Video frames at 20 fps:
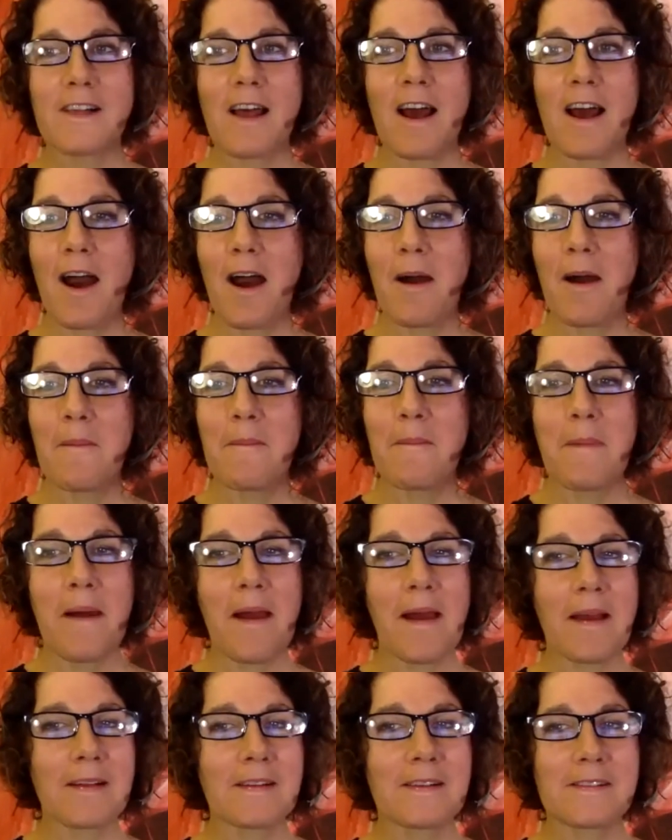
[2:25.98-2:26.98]
Uh,
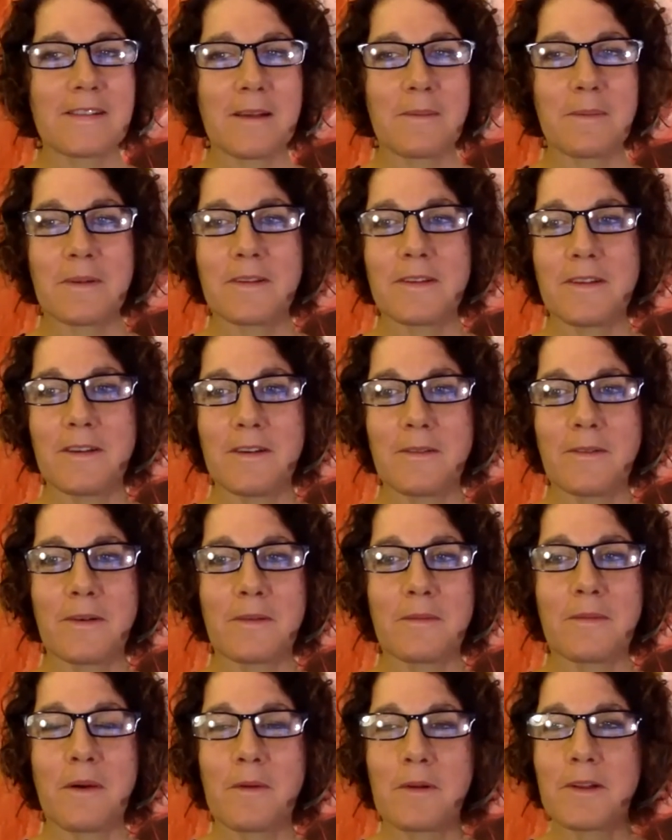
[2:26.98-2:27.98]
Magnus, how about you? What,
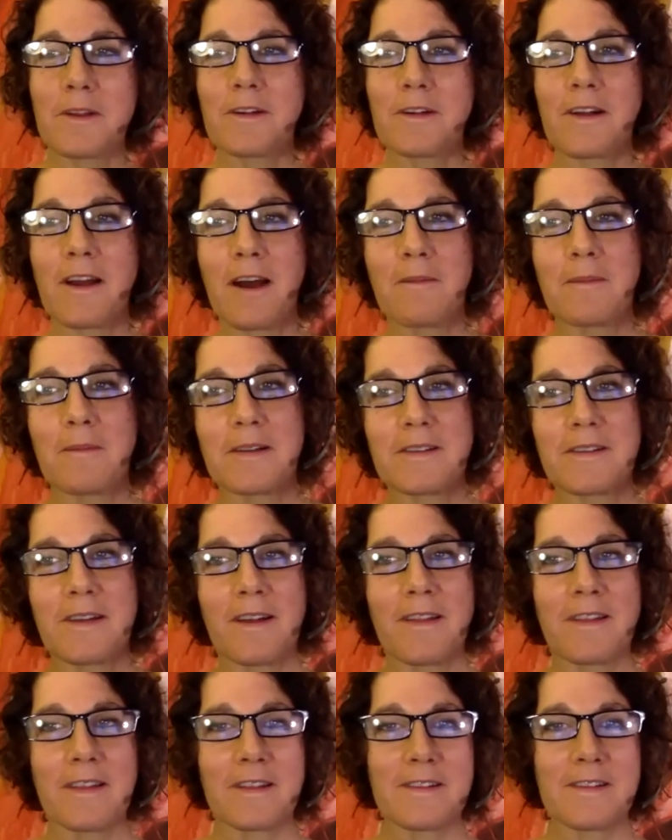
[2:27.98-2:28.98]
what were your comments on
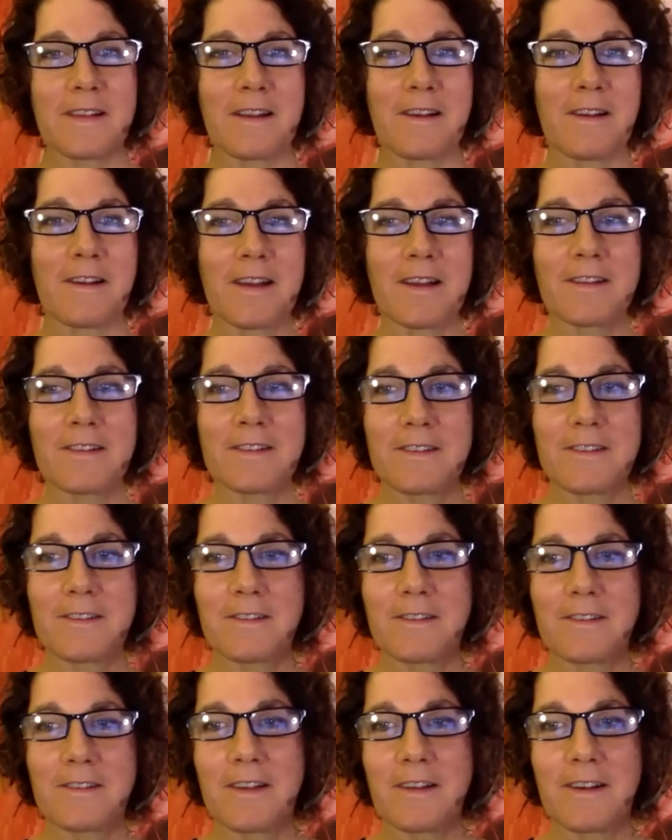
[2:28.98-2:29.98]
this area too,
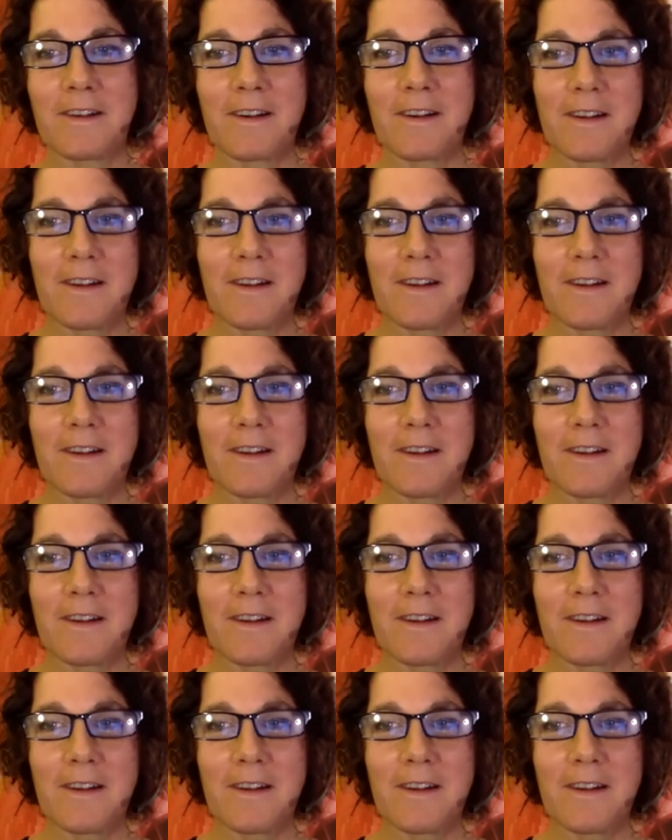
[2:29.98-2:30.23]
Geir?